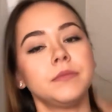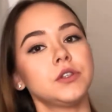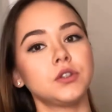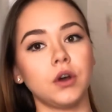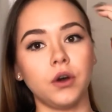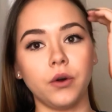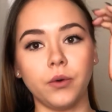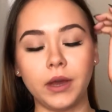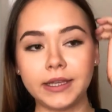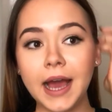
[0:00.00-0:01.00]

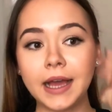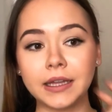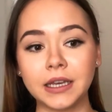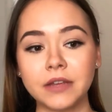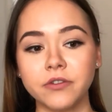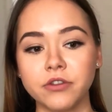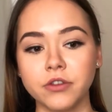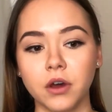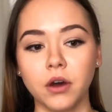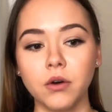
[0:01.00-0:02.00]
So yeah, and even
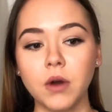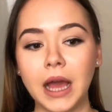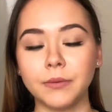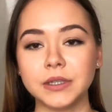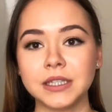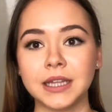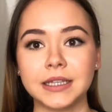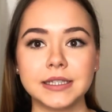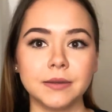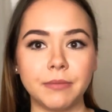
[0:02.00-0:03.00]
though I wasn't
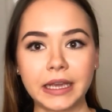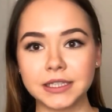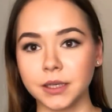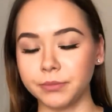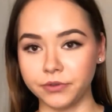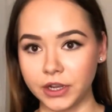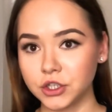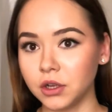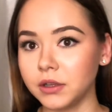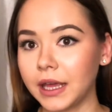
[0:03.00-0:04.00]
like this amazing
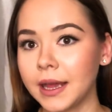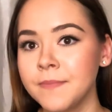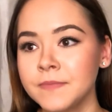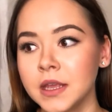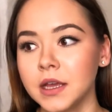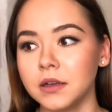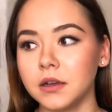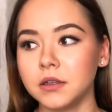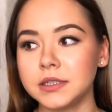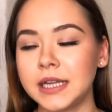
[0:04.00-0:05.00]
professional, like
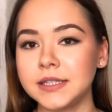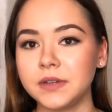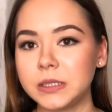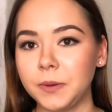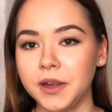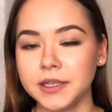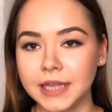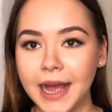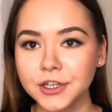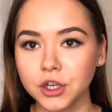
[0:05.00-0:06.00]
tons of experienced
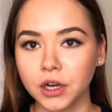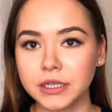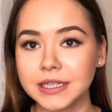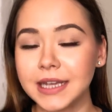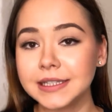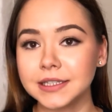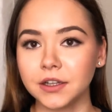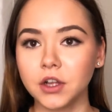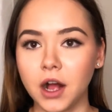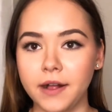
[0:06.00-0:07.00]
lash artist, I
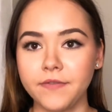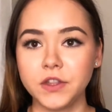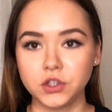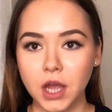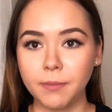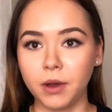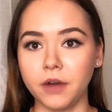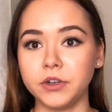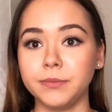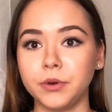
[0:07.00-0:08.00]
still got the job
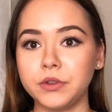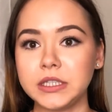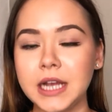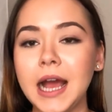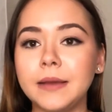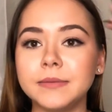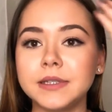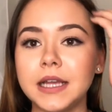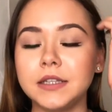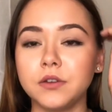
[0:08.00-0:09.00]
offer both times,
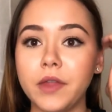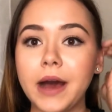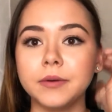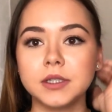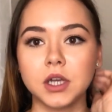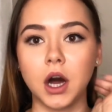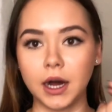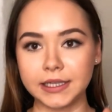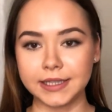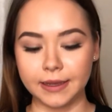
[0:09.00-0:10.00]
and so that was
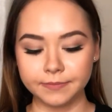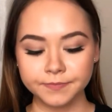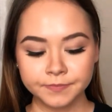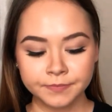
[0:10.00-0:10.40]
awesome.